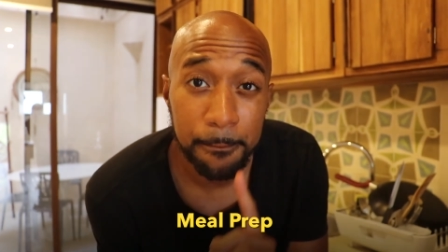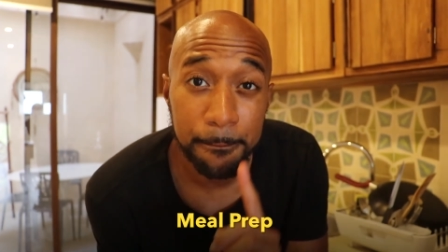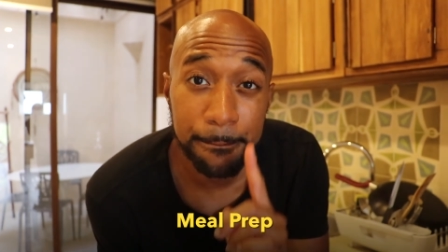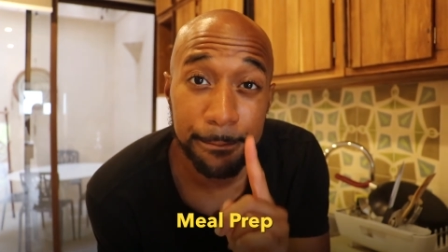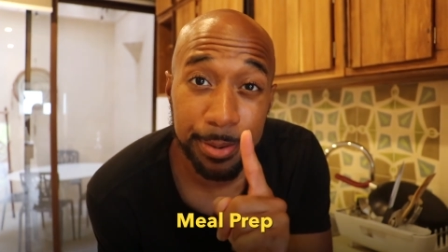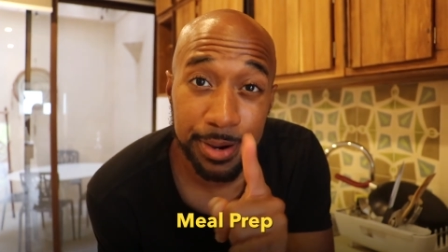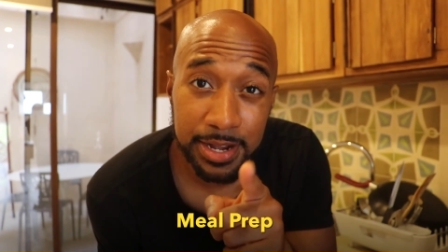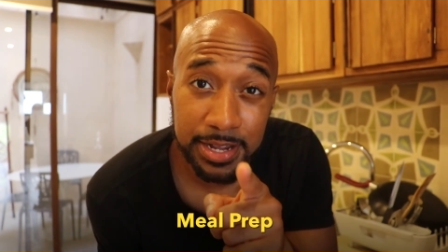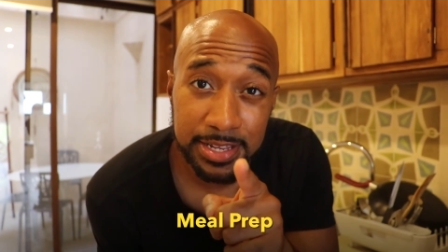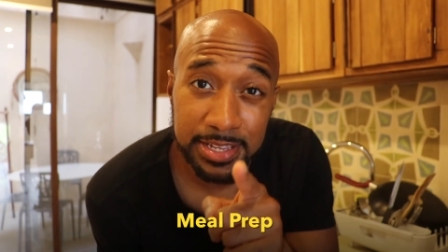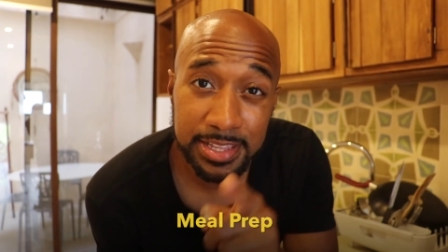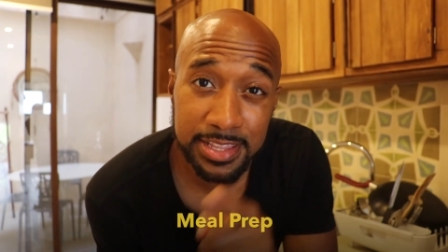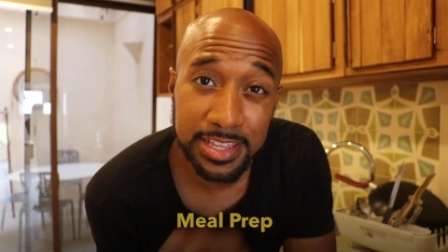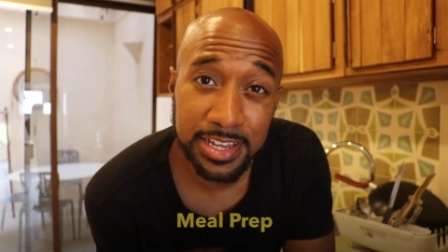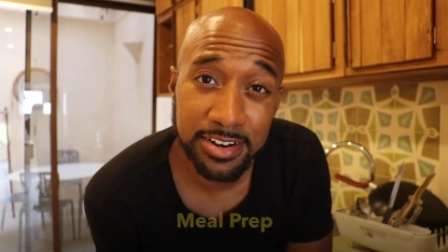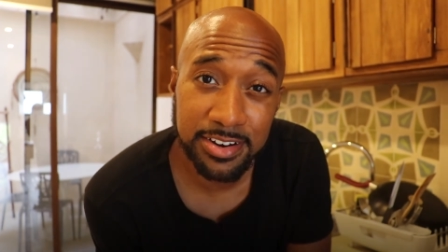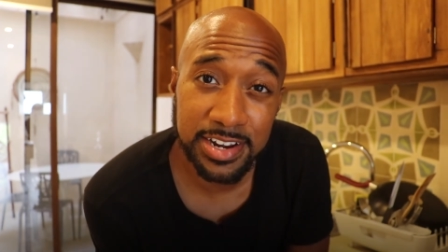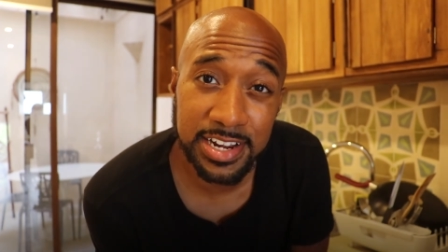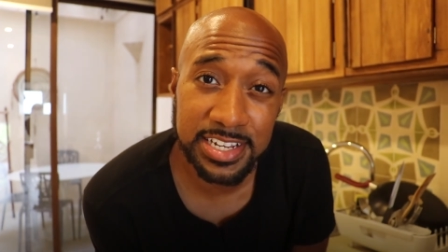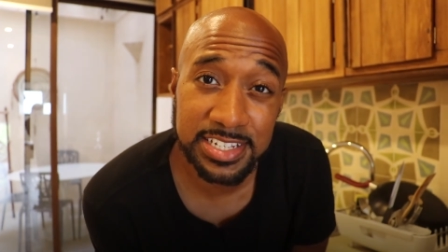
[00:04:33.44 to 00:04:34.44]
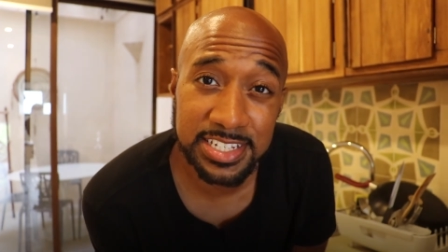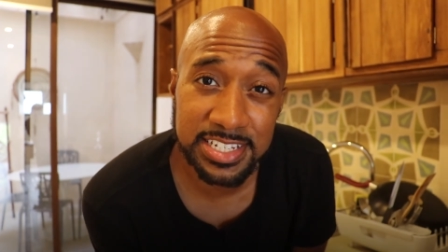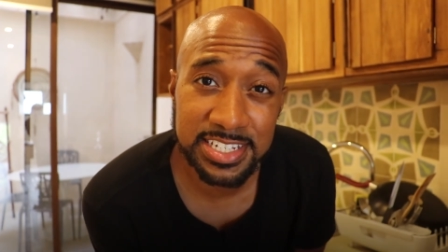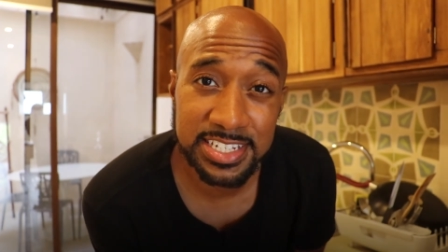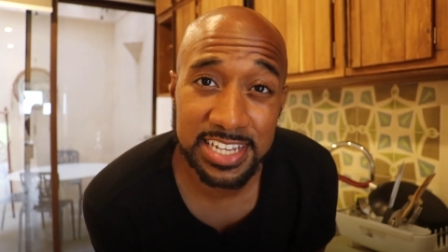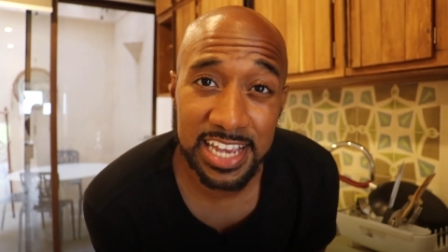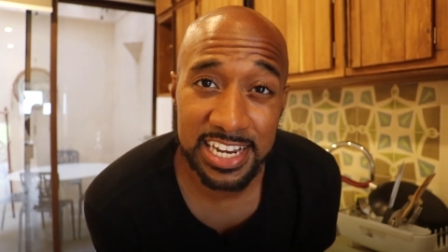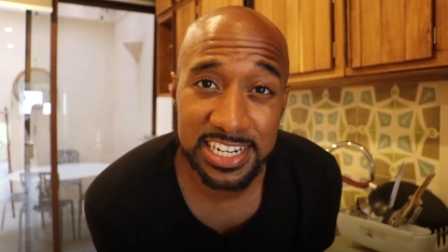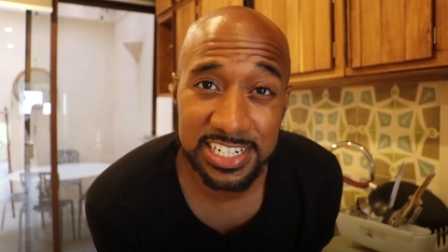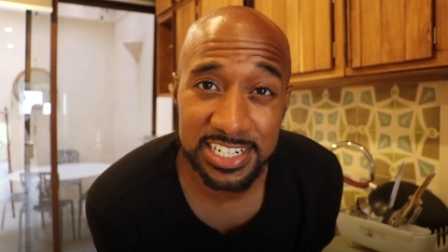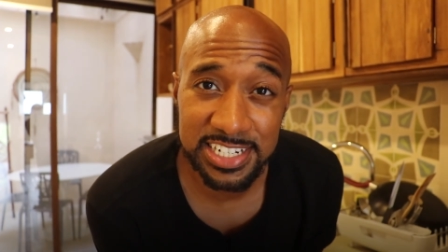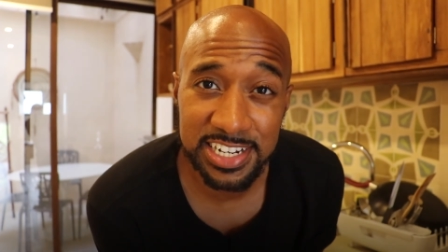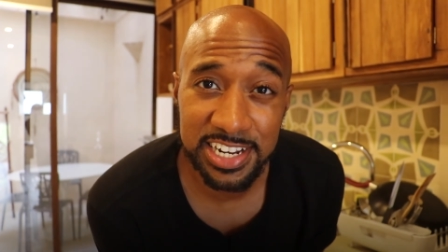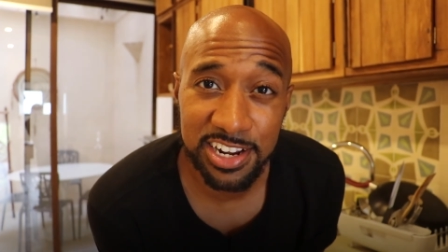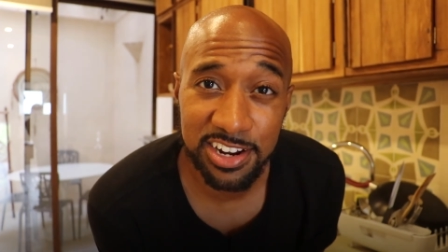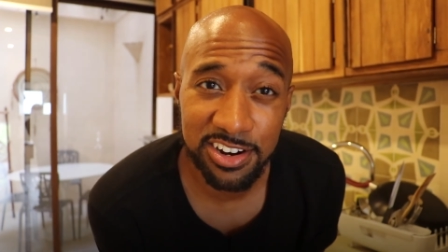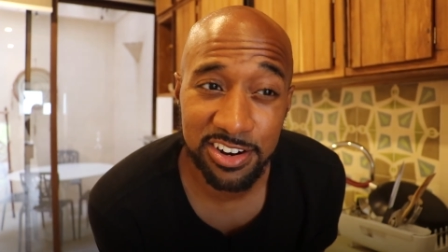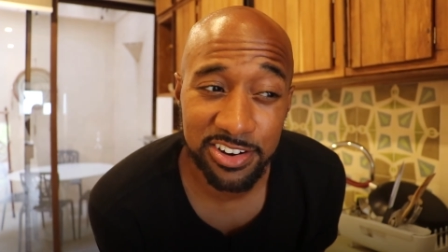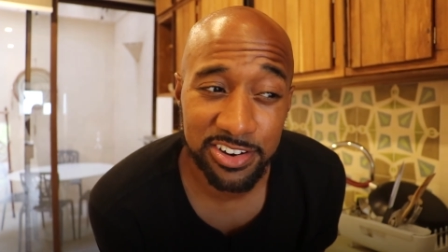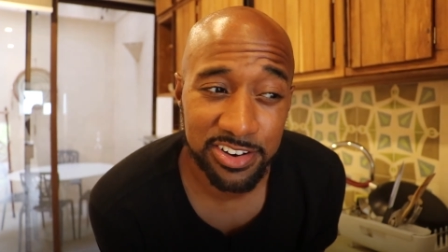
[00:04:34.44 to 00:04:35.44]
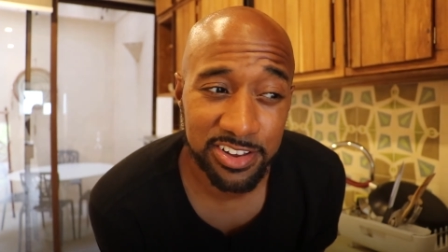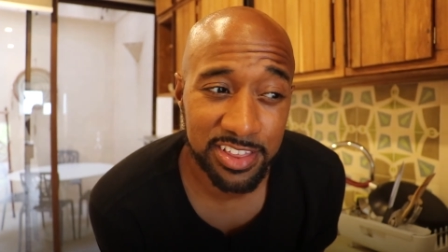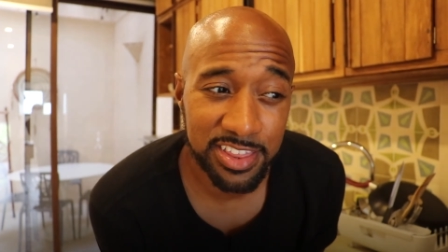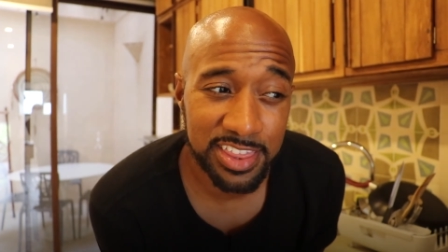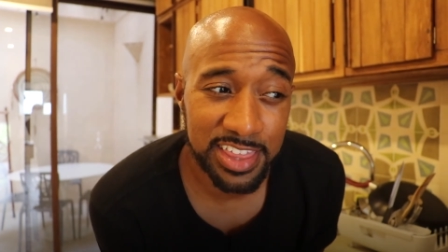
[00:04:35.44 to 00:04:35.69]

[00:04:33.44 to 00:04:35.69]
but there is a section here